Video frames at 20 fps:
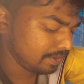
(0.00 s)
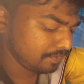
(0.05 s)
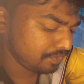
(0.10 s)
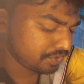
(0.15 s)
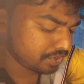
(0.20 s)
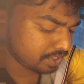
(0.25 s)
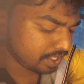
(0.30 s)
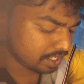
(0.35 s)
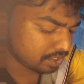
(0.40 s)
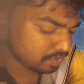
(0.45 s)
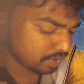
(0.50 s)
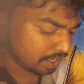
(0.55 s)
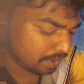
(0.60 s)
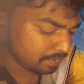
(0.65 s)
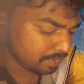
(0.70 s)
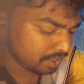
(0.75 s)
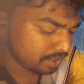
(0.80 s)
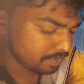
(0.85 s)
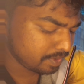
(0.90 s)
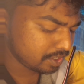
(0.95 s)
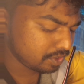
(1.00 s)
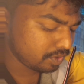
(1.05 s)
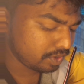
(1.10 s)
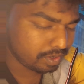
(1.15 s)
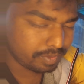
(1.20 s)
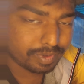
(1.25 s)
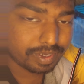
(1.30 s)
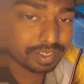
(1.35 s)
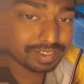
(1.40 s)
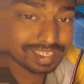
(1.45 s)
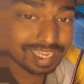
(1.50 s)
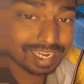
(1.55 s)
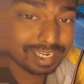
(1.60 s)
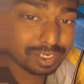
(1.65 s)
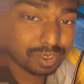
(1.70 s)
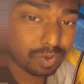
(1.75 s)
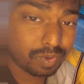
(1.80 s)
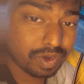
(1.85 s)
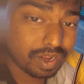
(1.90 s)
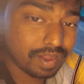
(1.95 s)
So that's what I'm going to be doing, because I
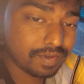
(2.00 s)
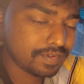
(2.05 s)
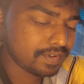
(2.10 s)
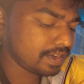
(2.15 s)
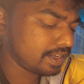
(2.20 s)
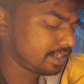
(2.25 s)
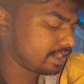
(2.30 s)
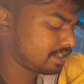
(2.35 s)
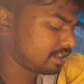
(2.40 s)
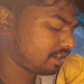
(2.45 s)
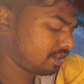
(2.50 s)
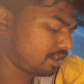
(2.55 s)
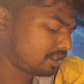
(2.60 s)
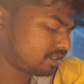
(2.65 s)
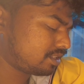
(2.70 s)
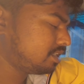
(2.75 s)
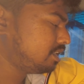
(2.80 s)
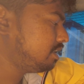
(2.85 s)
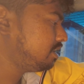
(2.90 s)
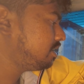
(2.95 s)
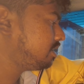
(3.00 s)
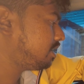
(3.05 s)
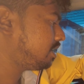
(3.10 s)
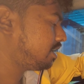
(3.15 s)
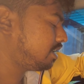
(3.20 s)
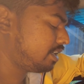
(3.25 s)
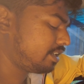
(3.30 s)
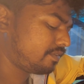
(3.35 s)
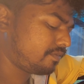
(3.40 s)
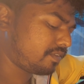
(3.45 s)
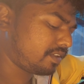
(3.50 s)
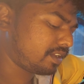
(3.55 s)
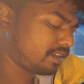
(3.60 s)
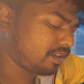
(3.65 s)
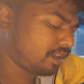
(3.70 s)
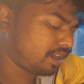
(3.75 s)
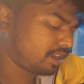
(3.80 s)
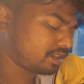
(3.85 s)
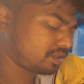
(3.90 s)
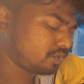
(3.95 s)
don't have a lint-free
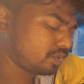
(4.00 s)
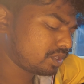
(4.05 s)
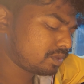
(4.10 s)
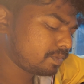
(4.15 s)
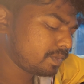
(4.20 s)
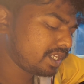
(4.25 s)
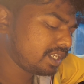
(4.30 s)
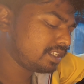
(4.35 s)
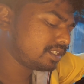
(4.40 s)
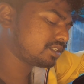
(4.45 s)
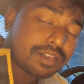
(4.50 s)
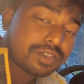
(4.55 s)
cloth with me.